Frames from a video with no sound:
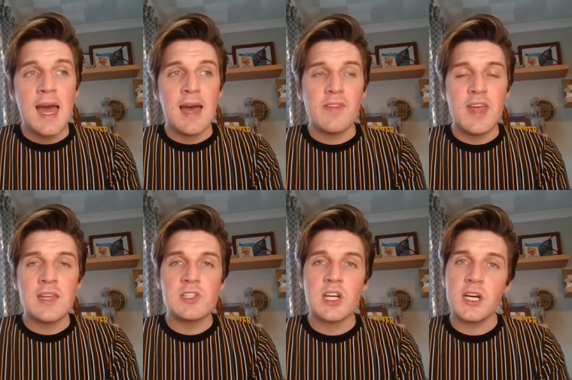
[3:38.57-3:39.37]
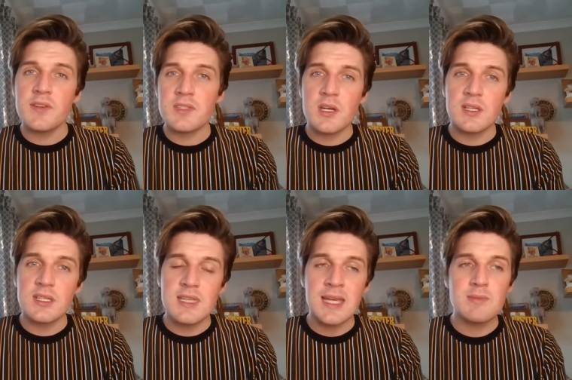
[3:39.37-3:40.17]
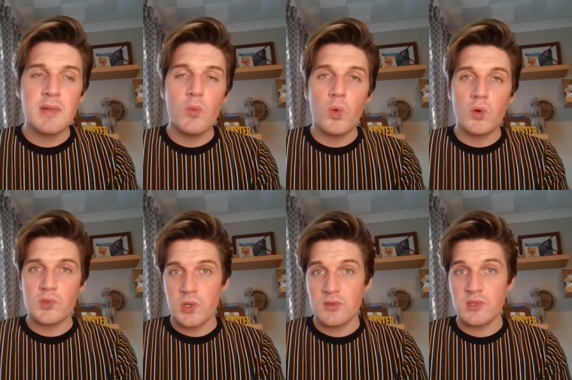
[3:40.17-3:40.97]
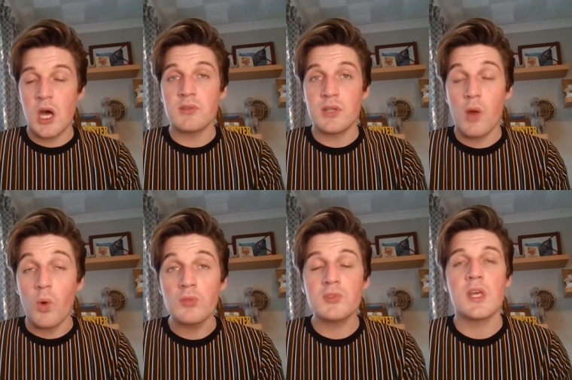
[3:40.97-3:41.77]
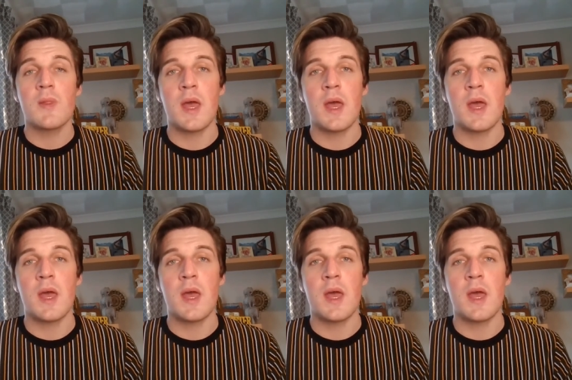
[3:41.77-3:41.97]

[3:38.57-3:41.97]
And then she kind of started saying to me what sort of style did I want.